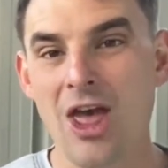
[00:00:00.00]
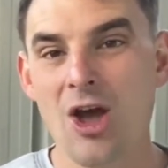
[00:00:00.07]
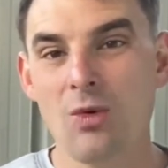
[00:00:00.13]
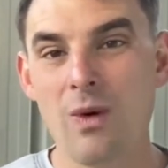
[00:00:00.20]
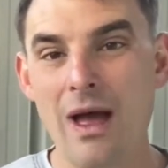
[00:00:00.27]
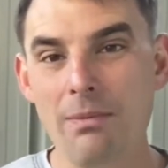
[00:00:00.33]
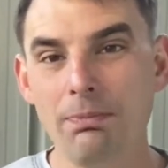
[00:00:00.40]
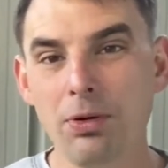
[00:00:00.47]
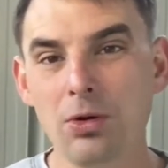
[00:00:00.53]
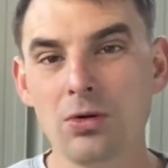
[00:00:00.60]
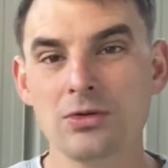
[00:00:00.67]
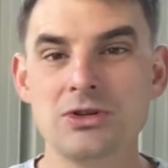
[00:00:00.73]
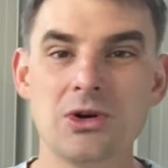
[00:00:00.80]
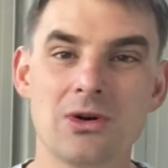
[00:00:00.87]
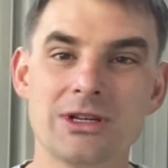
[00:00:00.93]
where Paul
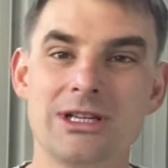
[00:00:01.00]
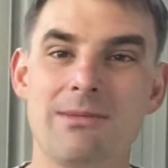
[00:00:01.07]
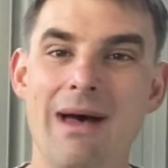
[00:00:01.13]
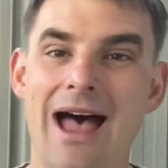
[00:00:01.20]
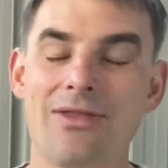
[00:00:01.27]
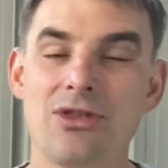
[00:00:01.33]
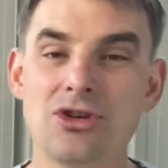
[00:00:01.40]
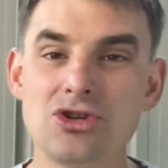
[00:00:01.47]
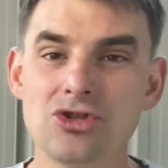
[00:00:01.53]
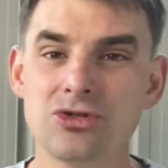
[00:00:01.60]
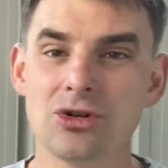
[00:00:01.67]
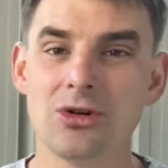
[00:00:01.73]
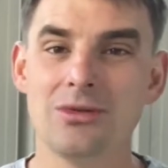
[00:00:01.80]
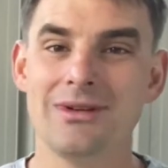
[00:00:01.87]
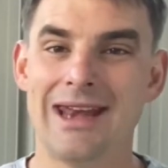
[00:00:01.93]
talks about the
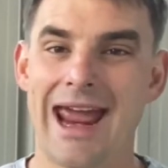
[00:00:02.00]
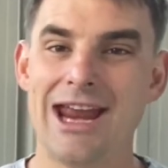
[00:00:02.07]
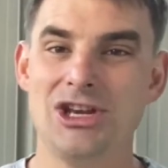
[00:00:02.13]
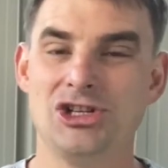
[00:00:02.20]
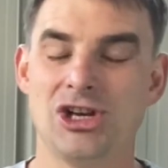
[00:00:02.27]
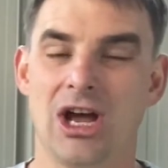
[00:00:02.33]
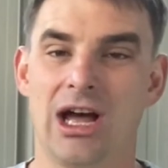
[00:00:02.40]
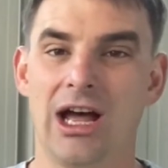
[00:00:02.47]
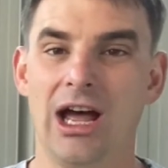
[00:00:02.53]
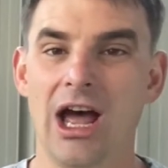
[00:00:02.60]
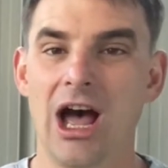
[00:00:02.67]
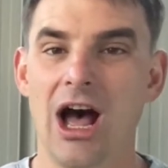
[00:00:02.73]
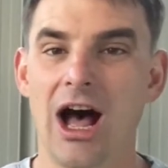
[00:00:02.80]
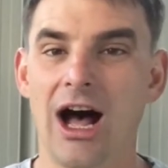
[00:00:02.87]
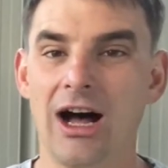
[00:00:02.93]
true nature
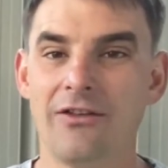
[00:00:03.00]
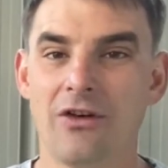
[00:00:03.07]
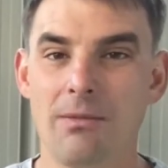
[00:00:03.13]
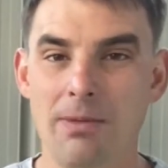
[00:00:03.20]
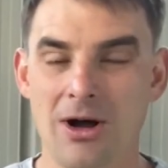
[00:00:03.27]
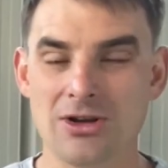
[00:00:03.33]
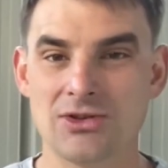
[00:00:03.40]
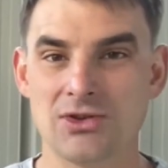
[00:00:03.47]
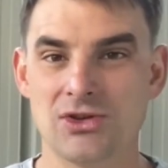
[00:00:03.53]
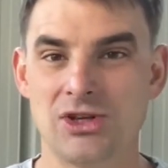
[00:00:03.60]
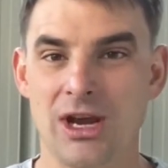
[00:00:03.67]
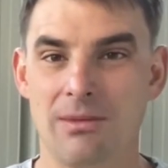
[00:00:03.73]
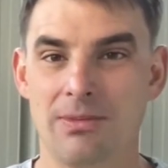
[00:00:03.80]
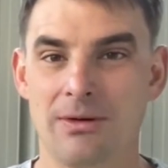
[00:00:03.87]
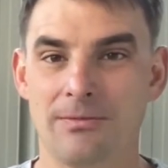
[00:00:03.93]
of
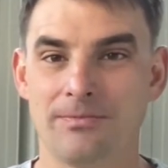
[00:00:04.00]
apostleship.